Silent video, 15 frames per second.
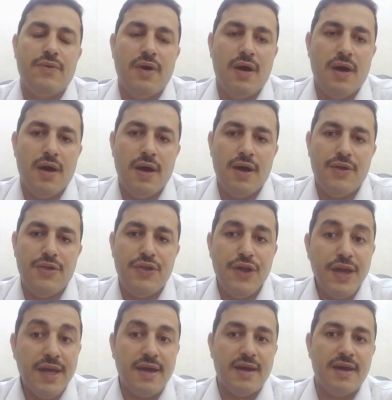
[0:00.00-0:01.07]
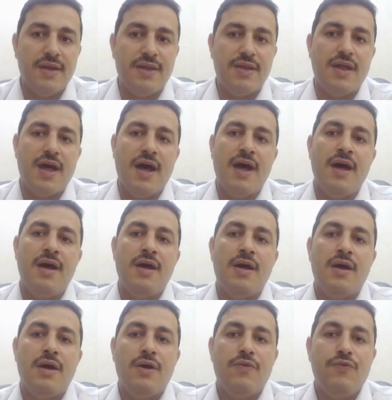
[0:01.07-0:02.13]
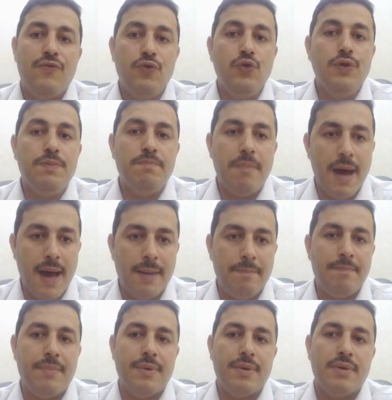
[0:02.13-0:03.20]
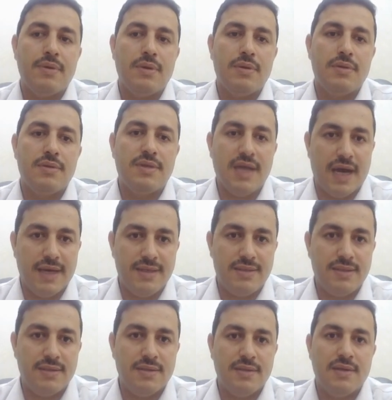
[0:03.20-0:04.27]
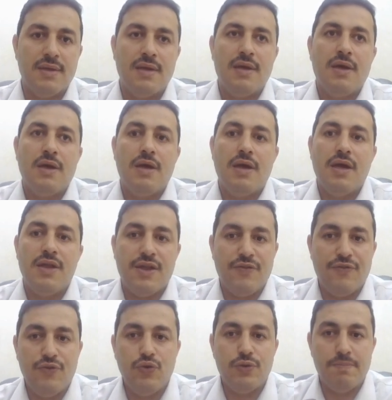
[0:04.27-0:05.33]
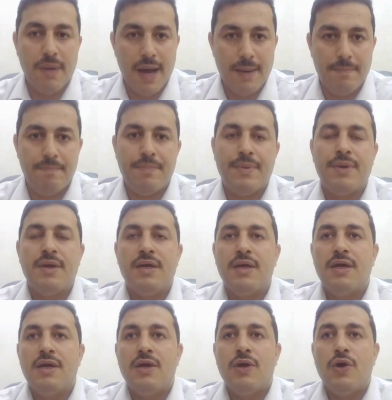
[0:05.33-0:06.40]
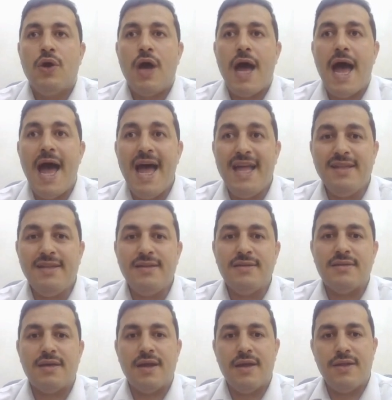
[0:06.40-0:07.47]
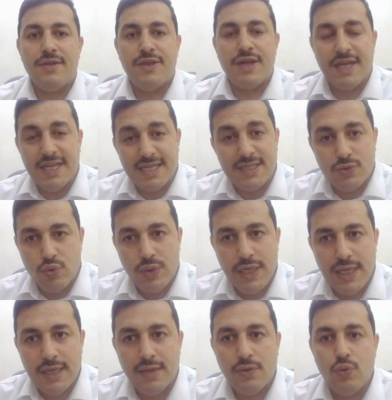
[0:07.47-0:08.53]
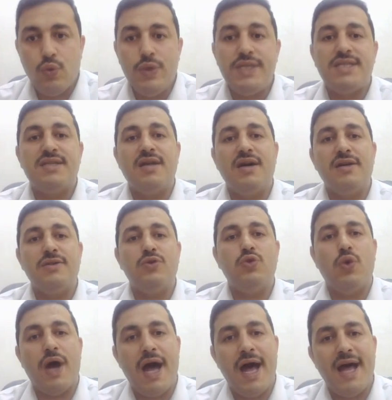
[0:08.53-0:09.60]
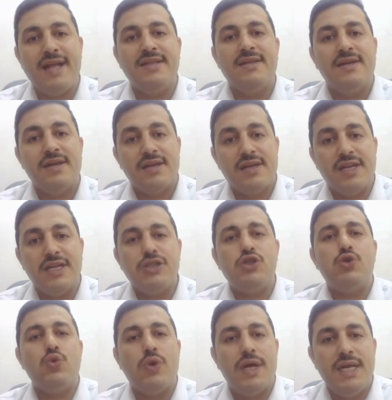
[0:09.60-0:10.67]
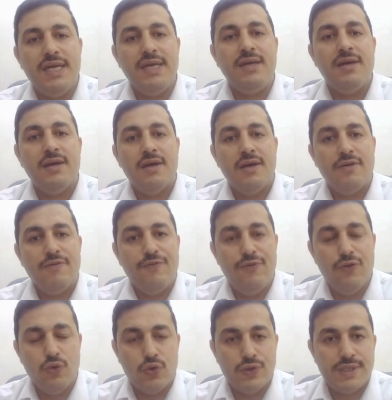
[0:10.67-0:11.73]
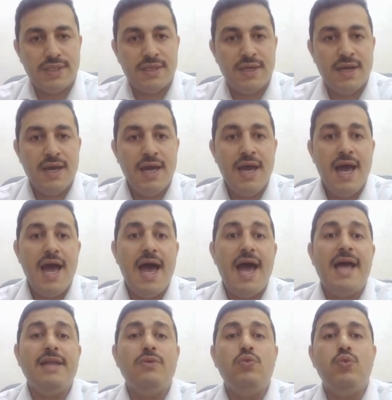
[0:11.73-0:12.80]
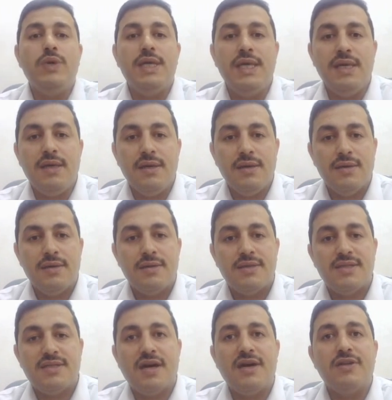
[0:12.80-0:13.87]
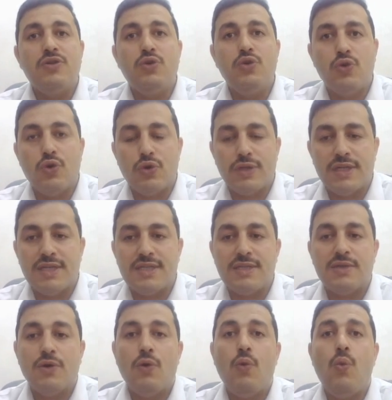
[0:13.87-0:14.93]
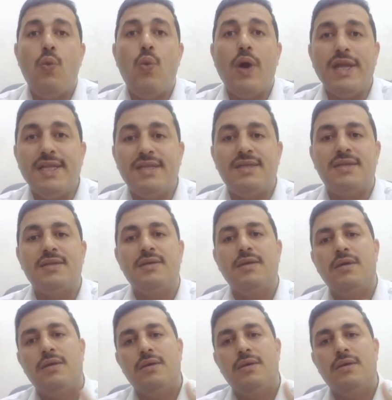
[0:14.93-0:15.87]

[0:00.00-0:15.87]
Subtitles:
thing in the food map diet, in the food map, and the next week we start to add gradually foods, and we start to notice what